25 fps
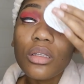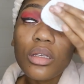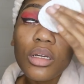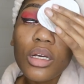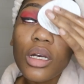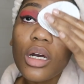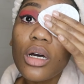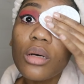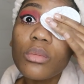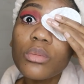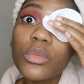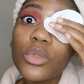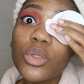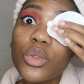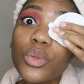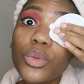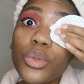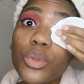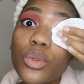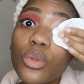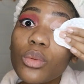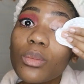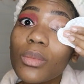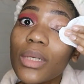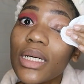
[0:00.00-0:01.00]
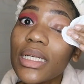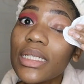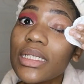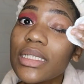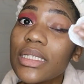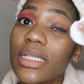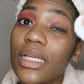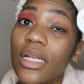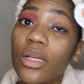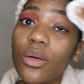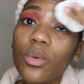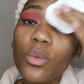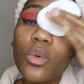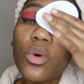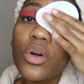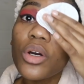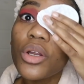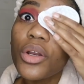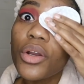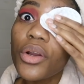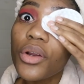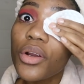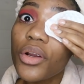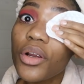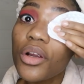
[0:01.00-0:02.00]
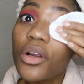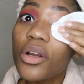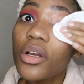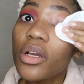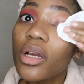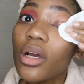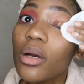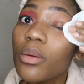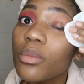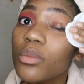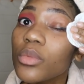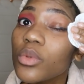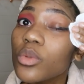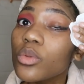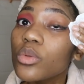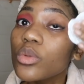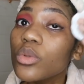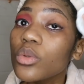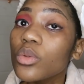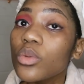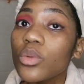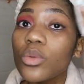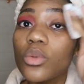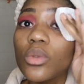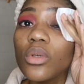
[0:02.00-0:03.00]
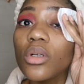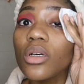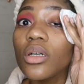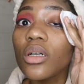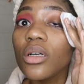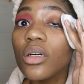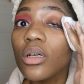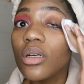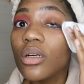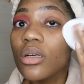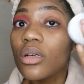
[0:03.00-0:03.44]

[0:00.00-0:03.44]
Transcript: Come through, micellar water. Come through.